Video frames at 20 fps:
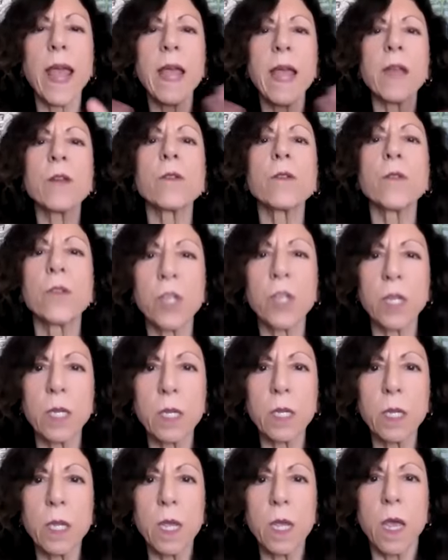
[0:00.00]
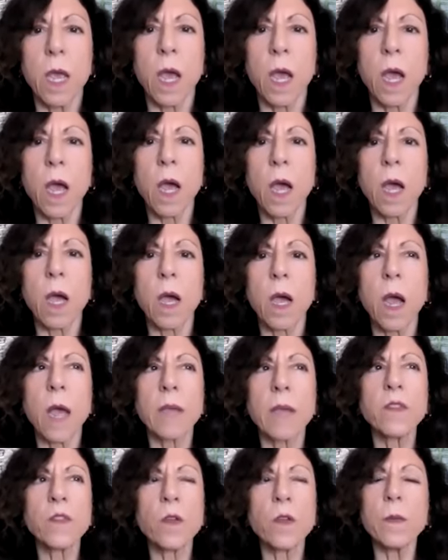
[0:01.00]
energy. I
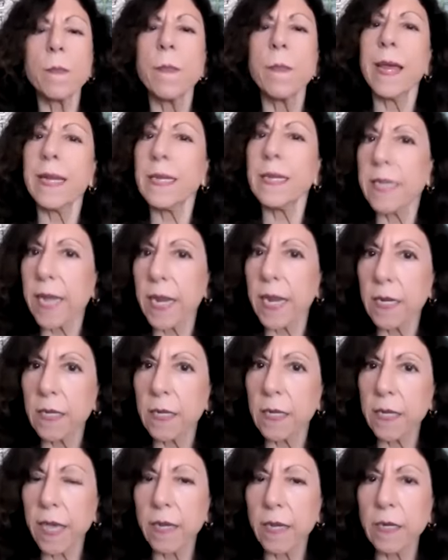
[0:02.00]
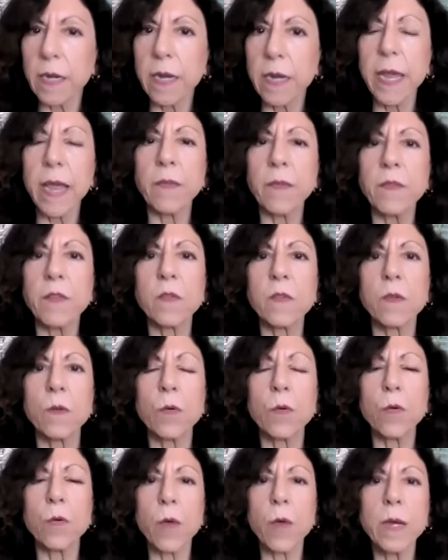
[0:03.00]
started meditating again, and I had these
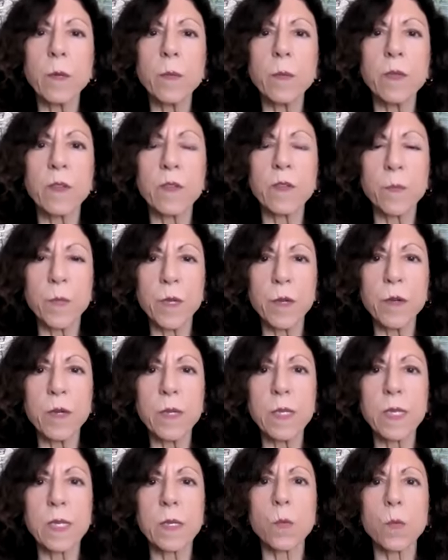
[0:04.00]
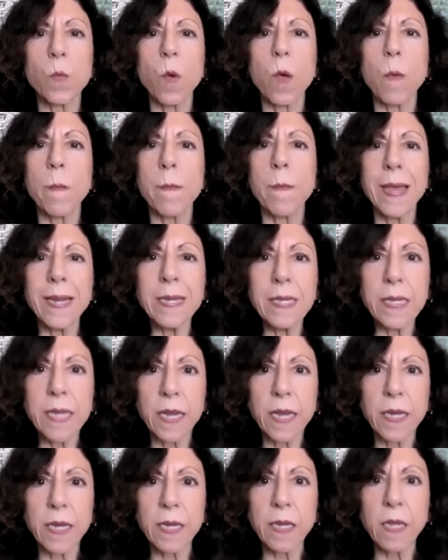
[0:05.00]
incredible experiences while
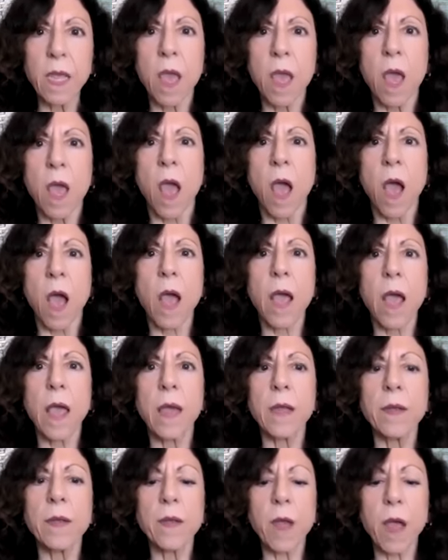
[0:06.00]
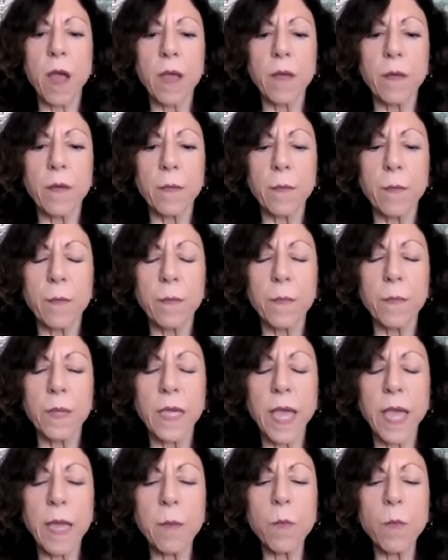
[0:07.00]
meditating. And I
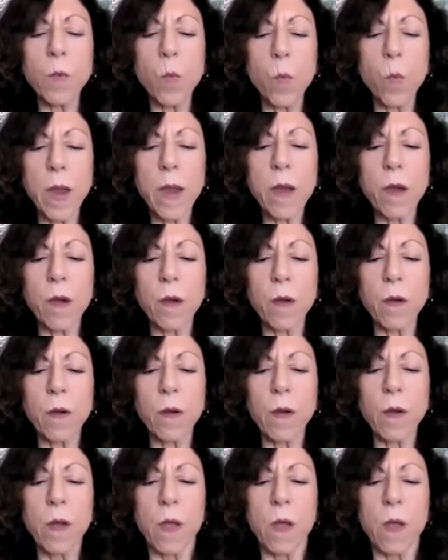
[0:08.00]
became aware